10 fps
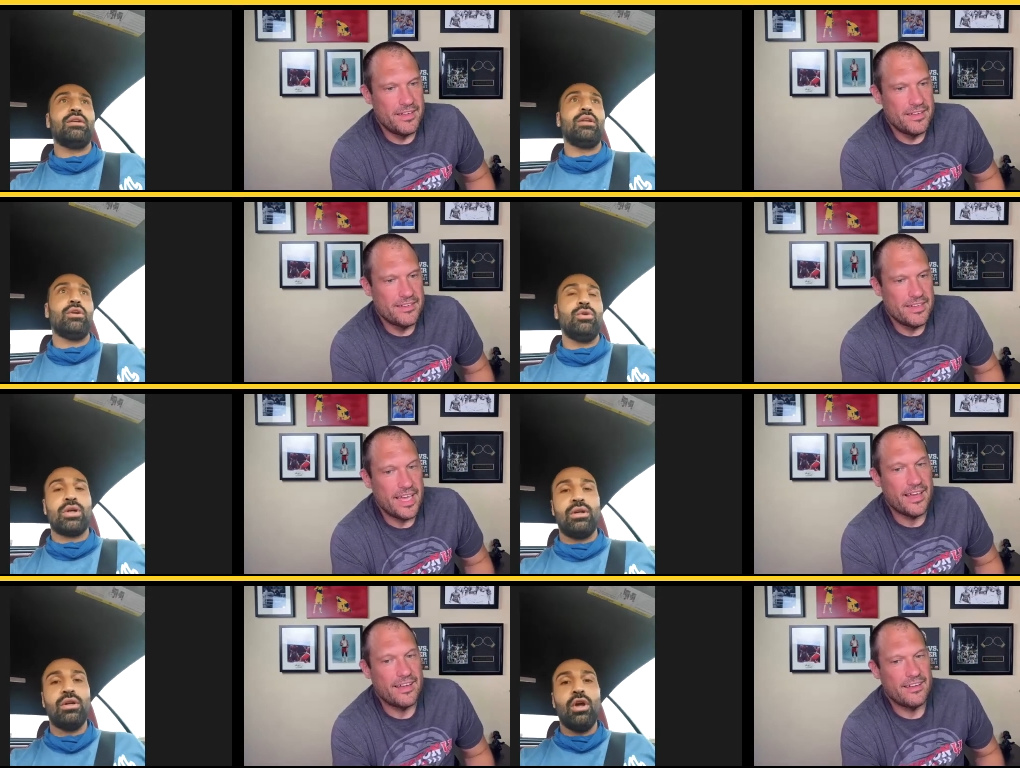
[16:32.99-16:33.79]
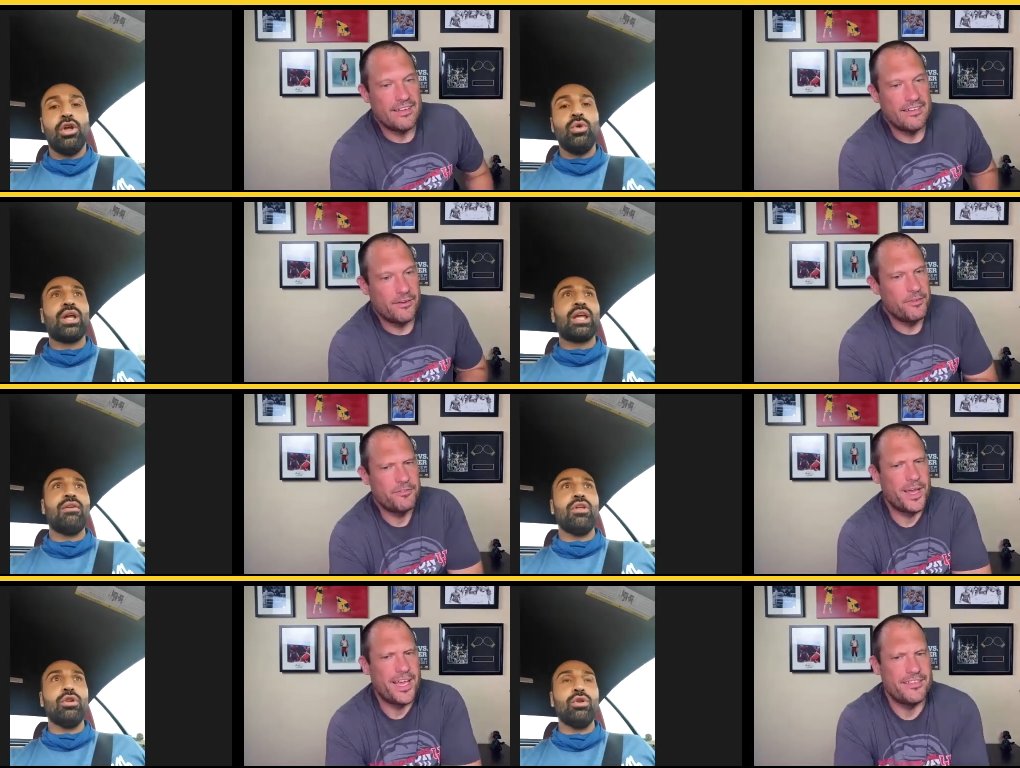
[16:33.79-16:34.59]
Speaker 1: You know, you can yeah. you can give
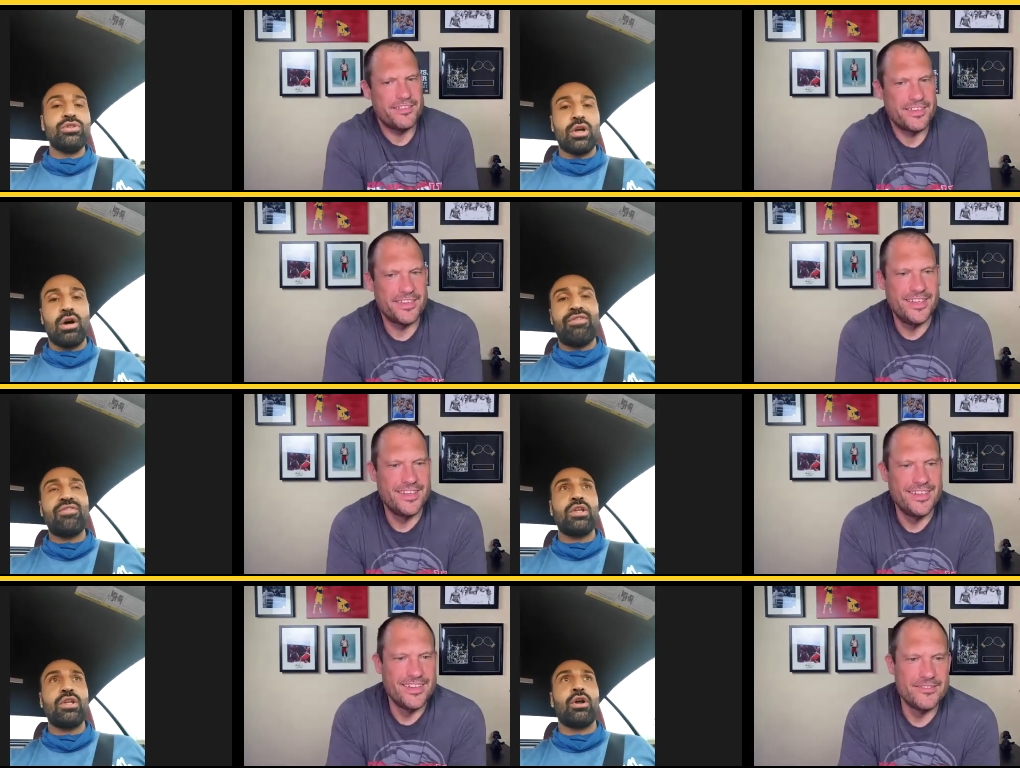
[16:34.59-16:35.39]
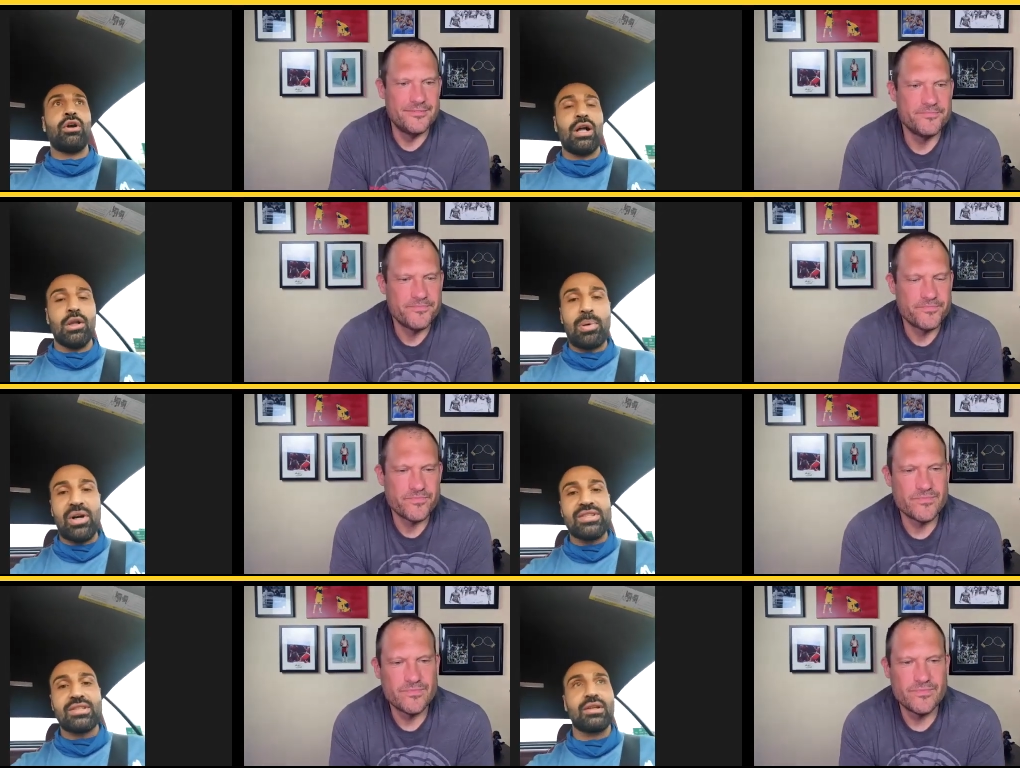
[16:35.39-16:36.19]
the loser a fifteen hundred dollar
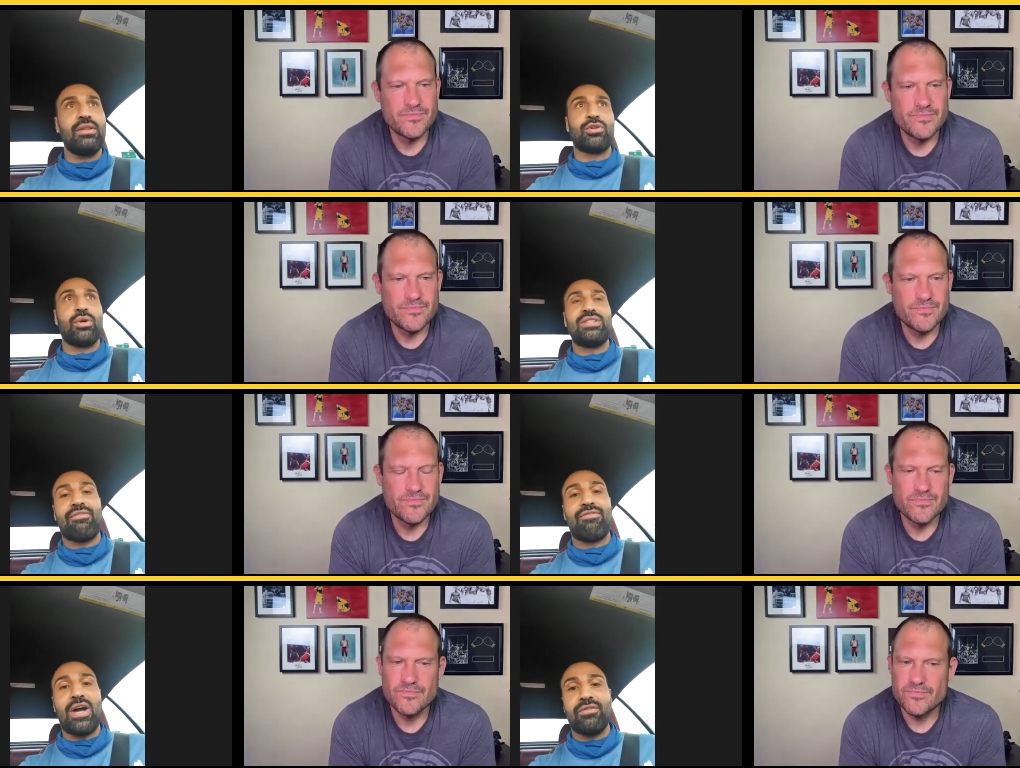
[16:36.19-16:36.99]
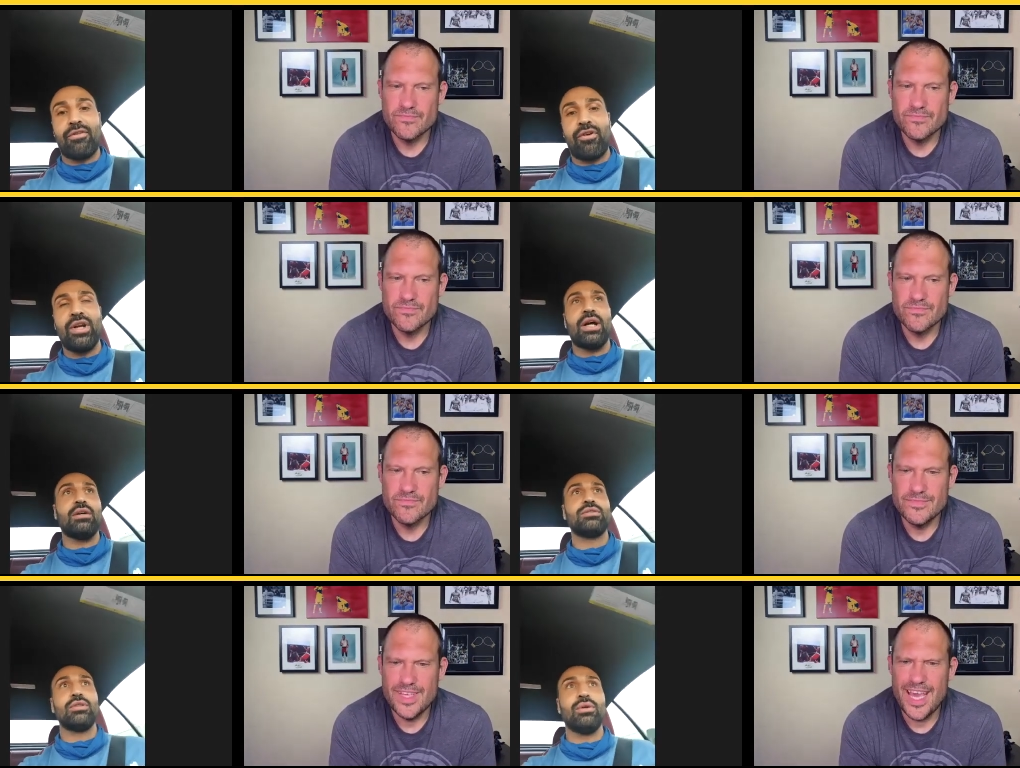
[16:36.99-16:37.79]
purse, and so he's not fighting for free now.
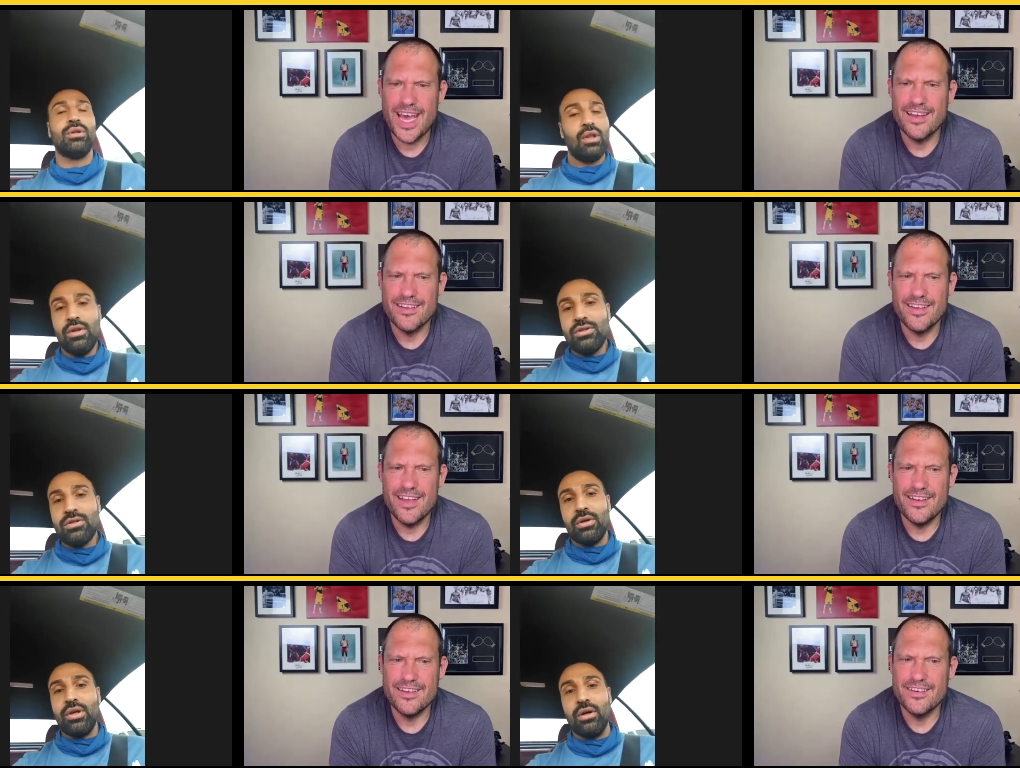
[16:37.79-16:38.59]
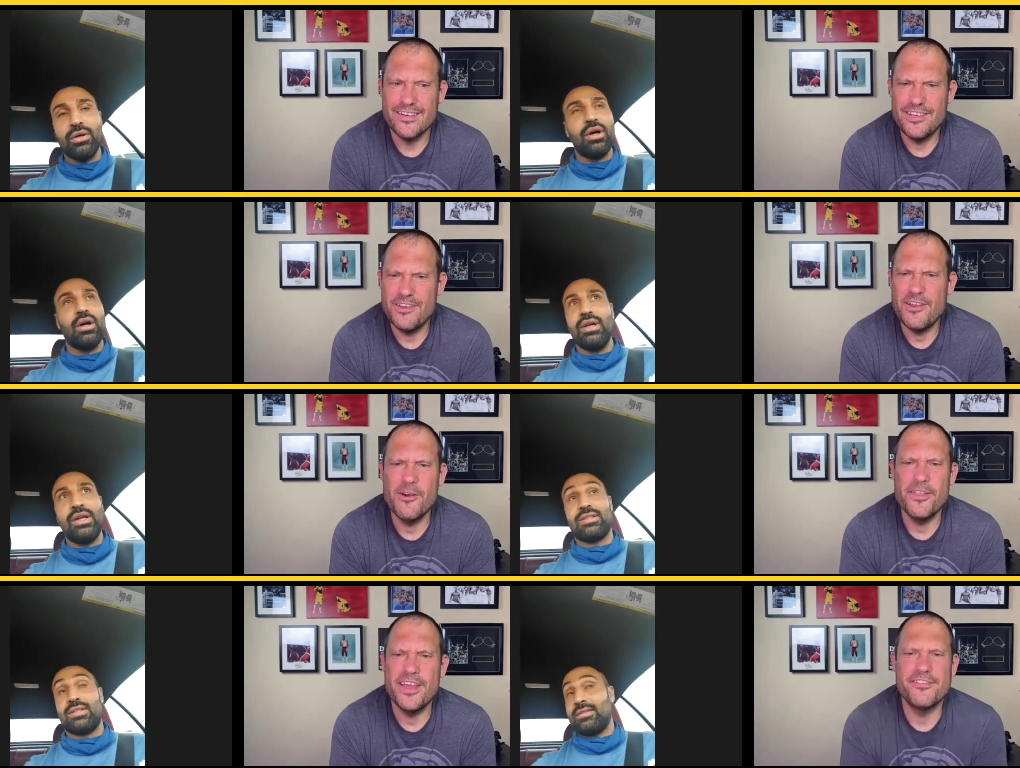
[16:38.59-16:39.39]
Speaker 2: So yeah, so, uh, you know
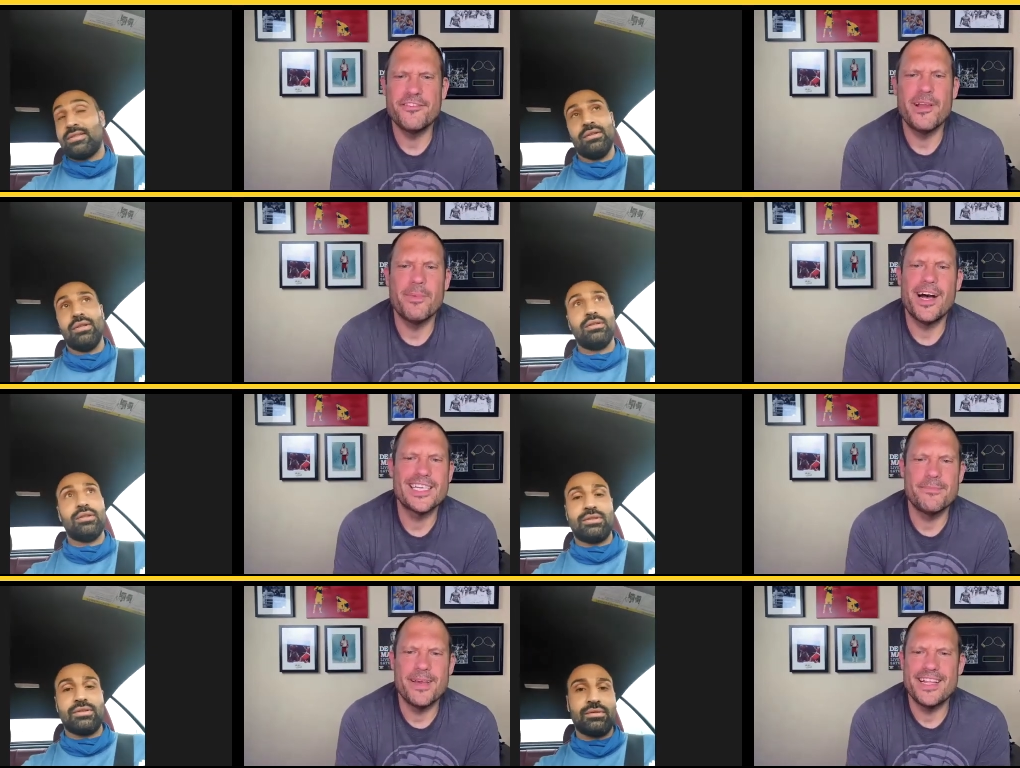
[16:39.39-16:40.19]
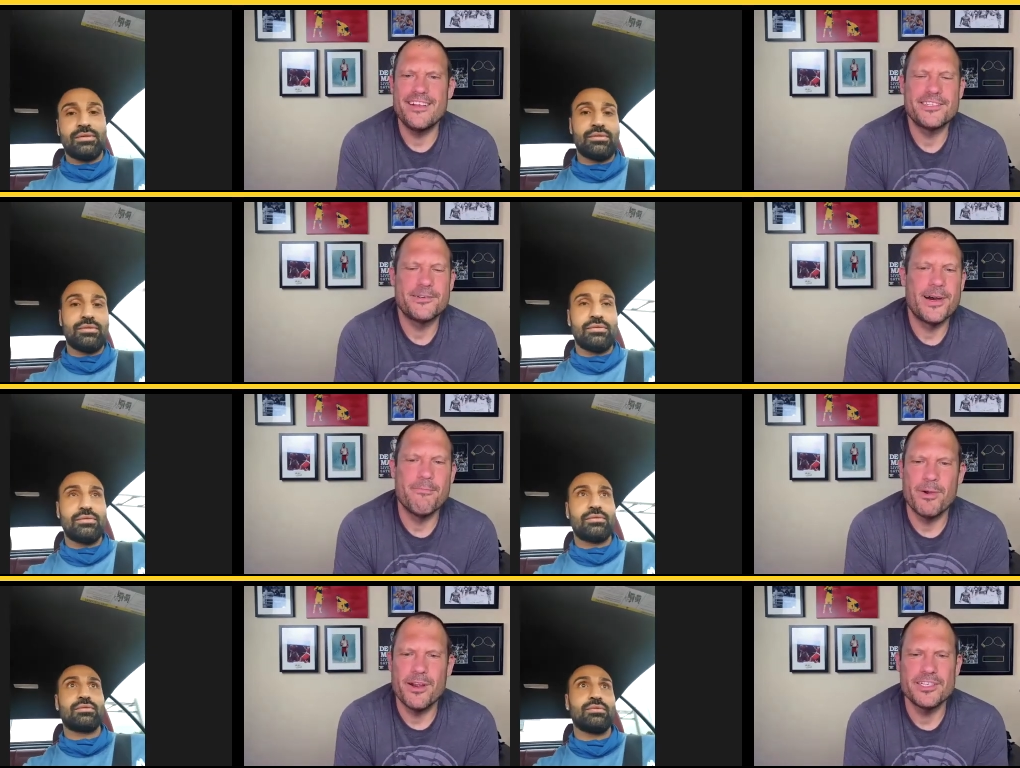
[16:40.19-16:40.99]
the history of boxing, man. They used to go out in
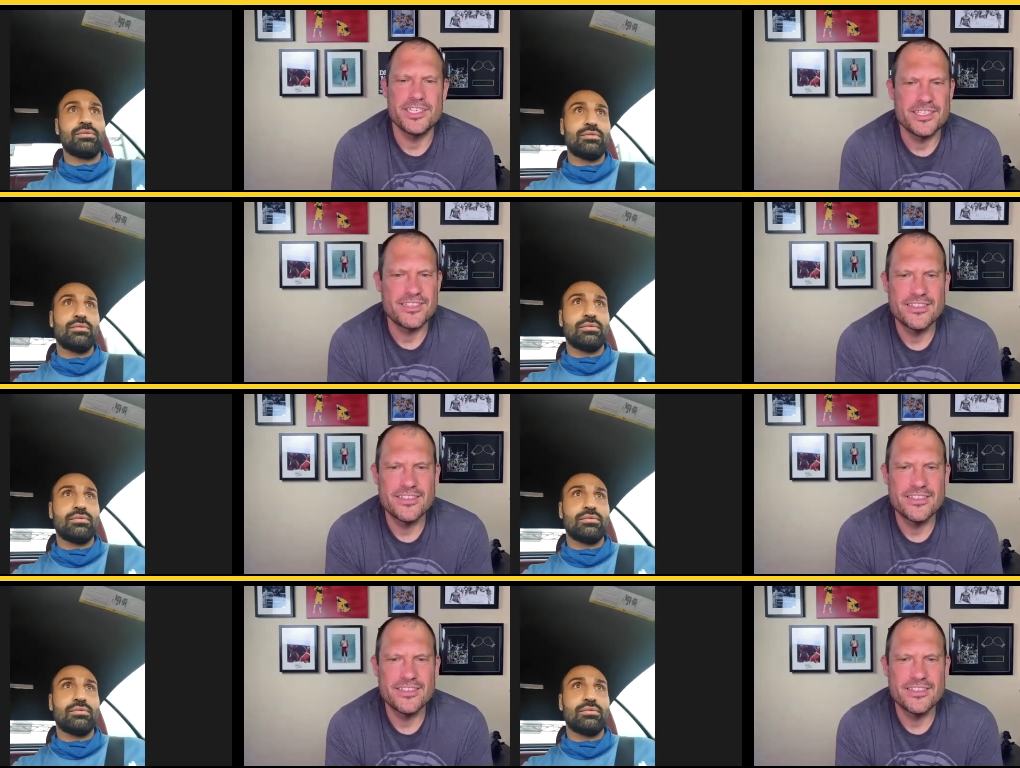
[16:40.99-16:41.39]
barges.